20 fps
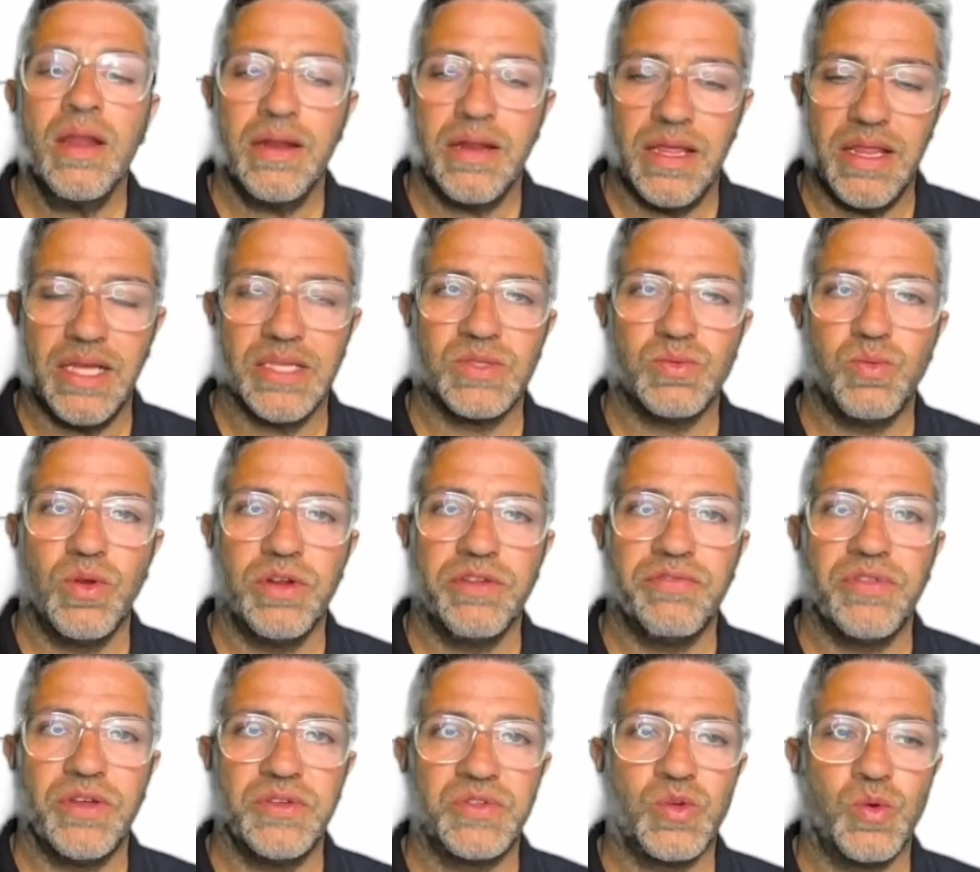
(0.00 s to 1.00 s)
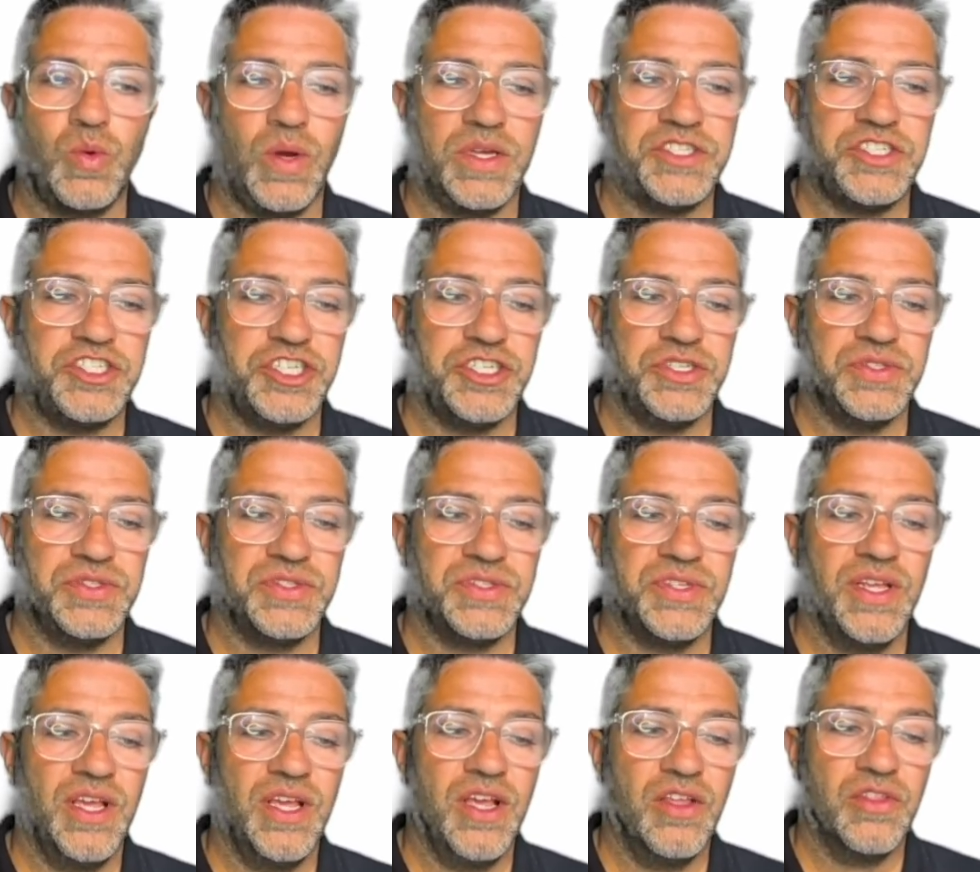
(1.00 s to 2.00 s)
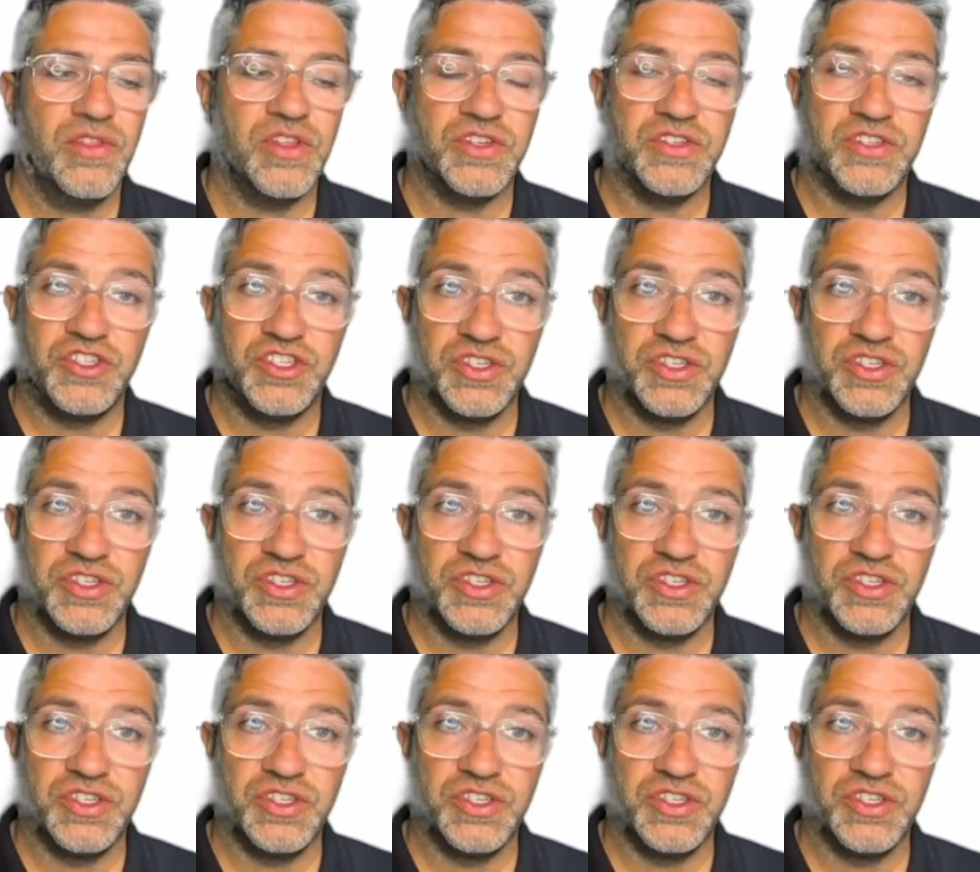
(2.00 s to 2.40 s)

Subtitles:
Now that's one of those questions that